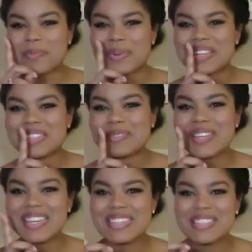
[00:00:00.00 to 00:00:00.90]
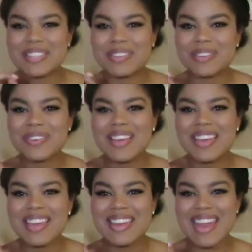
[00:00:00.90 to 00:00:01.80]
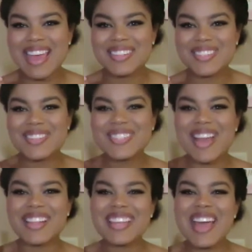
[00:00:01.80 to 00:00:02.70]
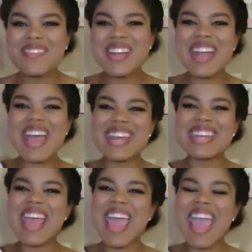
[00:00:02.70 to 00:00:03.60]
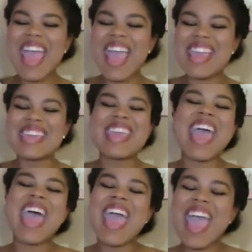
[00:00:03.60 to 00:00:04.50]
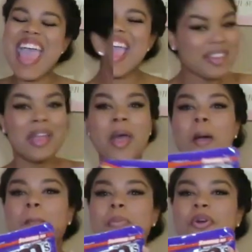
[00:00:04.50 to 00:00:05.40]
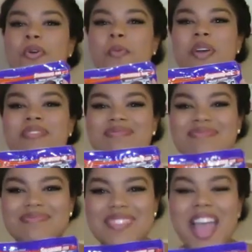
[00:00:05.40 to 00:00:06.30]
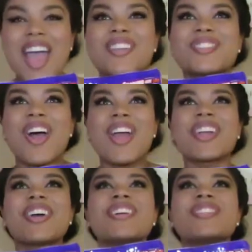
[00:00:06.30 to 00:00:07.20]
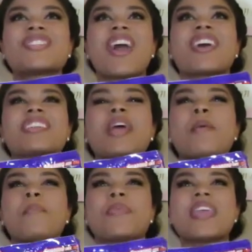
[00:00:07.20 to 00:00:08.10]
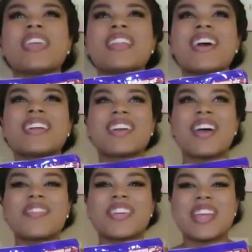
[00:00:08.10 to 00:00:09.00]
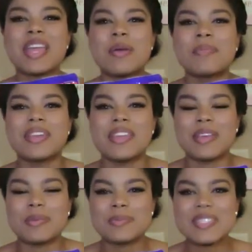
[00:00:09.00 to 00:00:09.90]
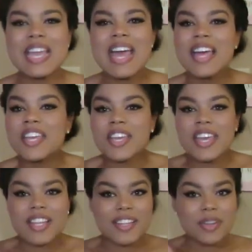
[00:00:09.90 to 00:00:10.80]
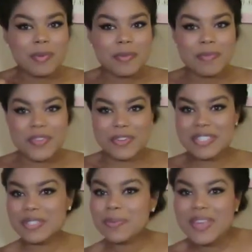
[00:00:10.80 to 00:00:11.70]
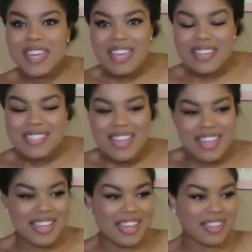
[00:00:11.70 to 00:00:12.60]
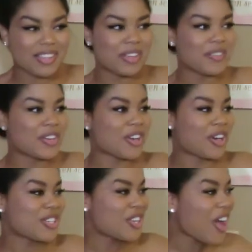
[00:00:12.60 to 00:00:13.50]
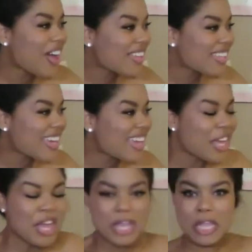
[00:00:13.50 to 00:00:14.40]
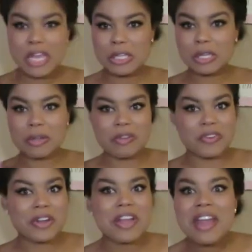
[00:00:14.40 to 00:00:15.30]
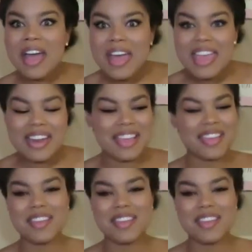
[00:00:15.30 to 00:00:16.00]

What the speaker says: brings me into National Chocolate Covered Nut Day. Yay! Boom! Dark chocolate peanut covered M&Ms. You get a little of your sweet, You get a little of your dark chocolate, you get a little of your nut,